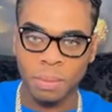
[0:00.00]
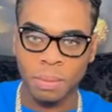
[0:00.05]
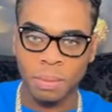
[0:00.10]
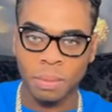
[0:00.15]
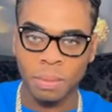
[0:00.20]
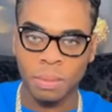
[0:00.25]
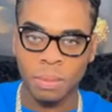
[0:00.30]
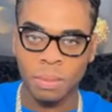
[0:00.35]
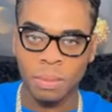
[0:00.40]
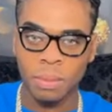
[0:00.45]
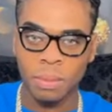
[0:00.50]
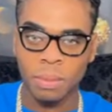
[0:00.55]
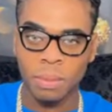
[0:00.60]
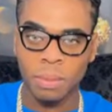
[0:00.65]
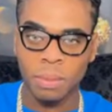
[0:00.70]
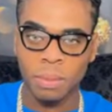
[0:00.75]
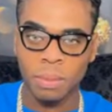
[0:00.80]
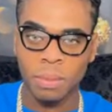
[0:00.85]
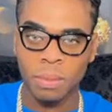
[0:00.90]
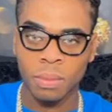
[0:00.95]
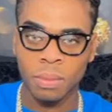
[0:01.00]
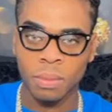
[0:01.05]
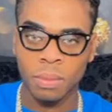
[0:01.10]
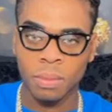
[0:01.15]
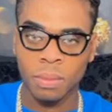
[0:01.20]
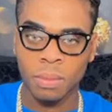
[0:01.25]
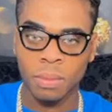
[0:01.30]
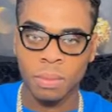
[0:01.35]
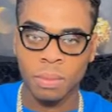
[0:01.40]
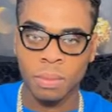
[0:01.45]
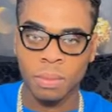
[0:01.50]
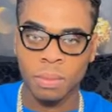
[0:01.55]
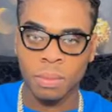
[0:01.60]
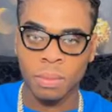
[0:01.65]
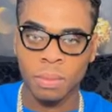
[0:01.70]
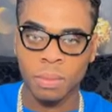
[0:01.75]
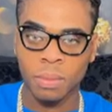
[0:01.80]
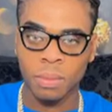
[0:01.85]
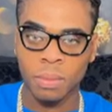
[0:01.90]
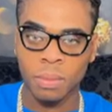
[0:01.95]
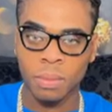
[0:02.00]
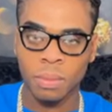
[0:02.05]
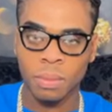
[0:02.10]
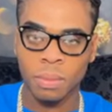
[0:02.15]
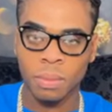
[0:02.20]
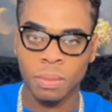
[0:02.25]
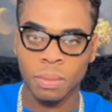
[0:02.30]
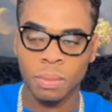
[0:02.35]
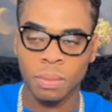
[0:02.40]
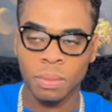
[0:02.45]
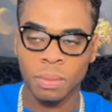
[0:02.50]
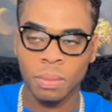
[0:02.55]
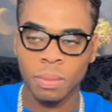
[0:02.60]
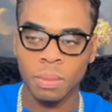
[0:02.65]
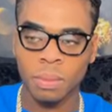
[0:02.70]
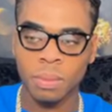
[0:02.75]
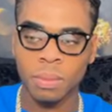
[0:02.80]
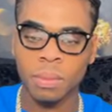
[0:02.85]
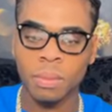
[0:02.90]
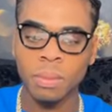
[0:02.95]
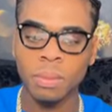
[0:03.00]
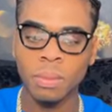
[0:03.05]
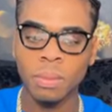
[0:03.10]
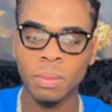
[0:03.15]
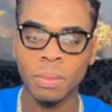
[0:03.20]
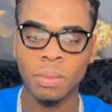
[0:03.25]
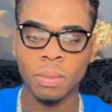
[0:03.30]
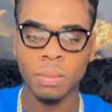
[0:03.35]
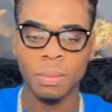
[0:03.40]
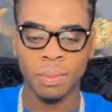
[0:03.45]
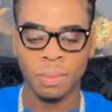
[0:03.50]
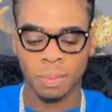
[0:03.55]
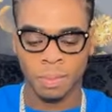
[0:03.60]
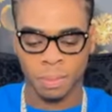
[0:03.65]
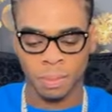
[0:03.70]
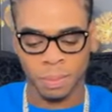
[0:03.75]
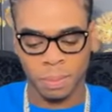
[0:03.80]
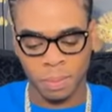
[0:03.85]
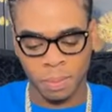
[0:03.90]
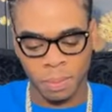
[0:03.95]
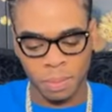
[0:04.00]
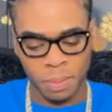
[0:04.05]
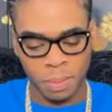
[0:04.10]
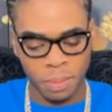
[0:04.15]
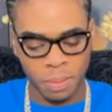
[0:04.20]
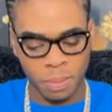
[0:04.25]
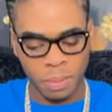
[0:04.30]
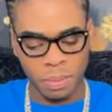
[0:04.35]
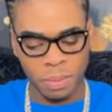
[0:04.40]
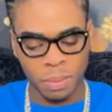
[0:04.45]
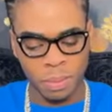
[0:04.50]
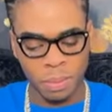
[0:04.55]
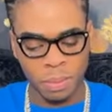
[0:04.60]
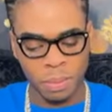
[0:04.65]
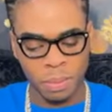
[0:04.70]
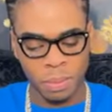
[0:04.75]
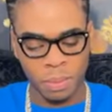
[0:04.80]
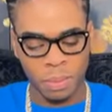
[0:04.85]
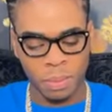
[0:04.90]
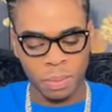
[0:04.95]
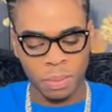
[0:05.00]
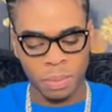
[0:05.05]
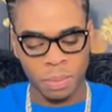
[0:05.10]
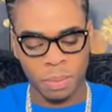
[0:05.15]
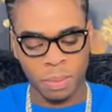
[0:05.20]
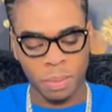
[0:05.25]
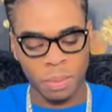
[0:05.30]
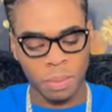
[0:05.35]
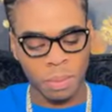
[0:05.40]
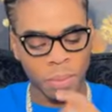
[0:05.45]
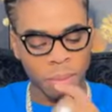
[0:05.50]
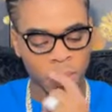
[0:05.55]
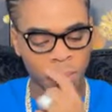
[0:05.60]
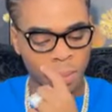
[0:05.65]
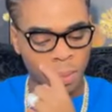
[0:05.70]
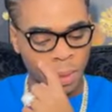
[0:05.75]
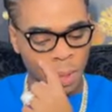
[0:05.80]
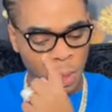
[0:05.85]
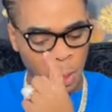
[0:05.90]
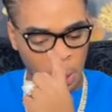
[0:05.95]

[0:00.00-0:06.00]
Nothing is said.